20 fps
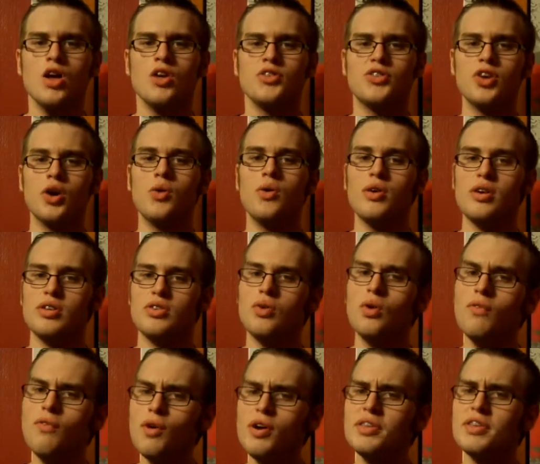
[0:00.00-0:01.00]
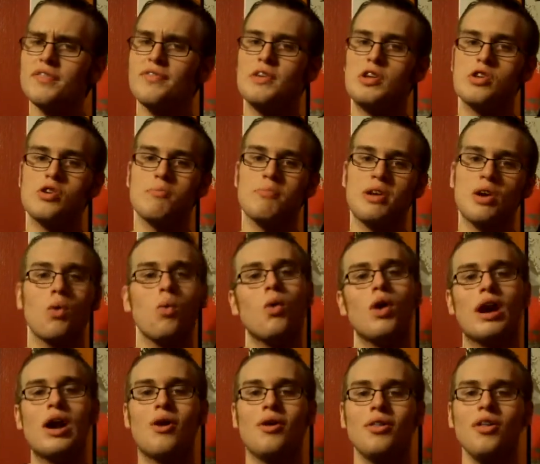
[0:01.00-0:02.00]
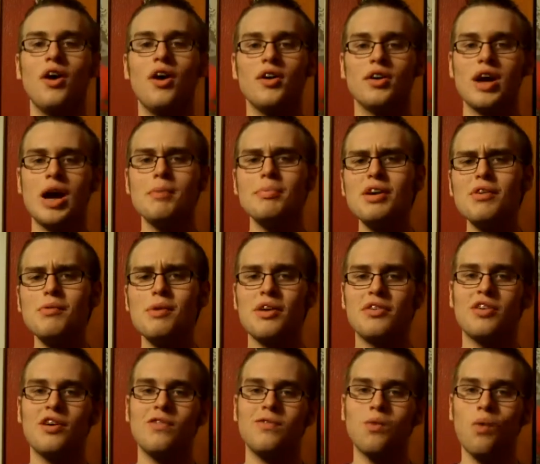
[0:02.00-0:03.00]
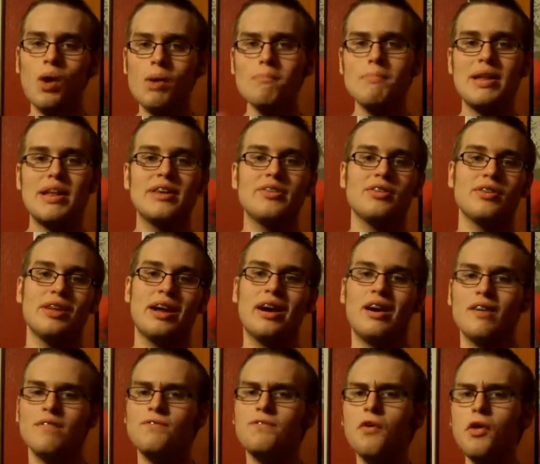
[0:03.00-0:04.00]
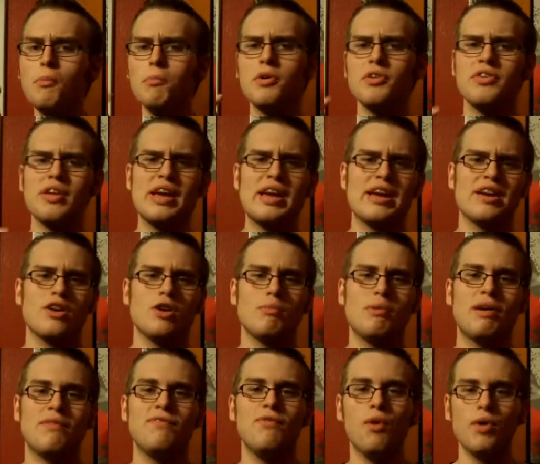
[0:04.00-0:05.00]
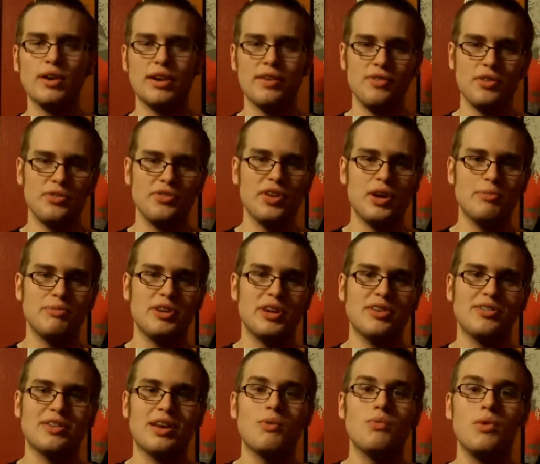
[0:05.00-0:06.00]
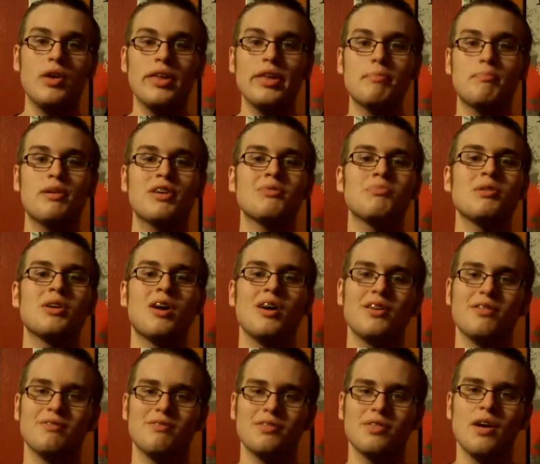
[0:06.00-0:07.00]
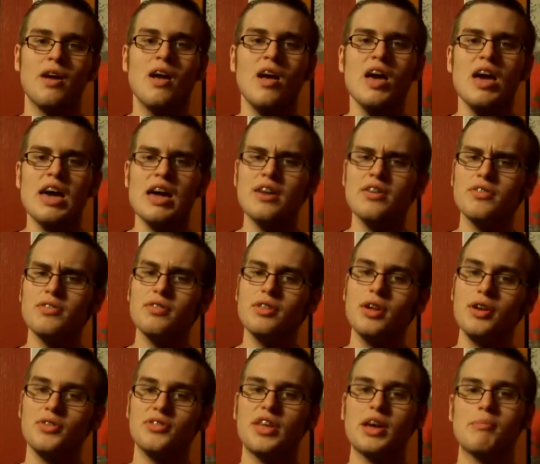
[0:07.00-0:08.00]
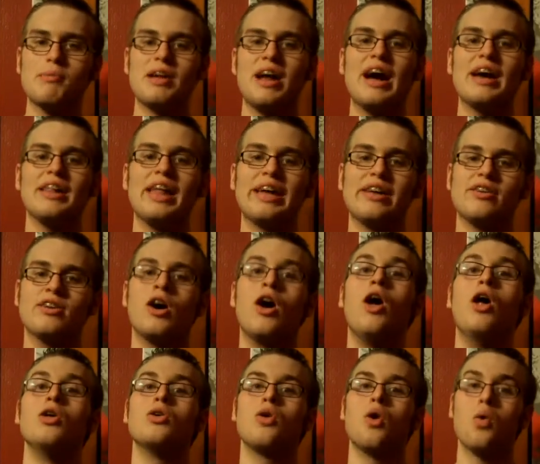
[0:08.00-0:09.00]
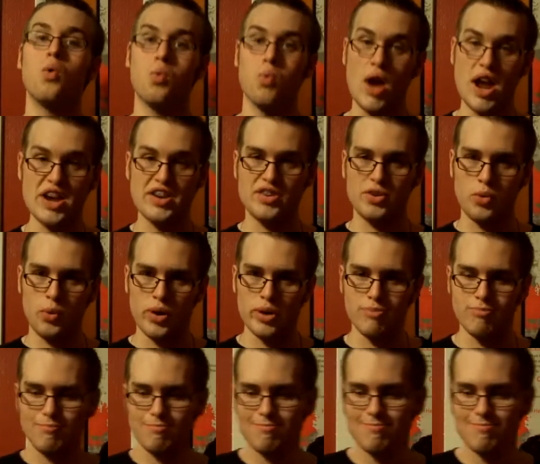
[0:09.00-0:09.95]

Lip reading: So, to avoid this video being 1 hour long, I'm giving myself 1 minute to let out a full burst of anger about 4 different subjects that really piss me off. In this little segment I like to call Rage Quit.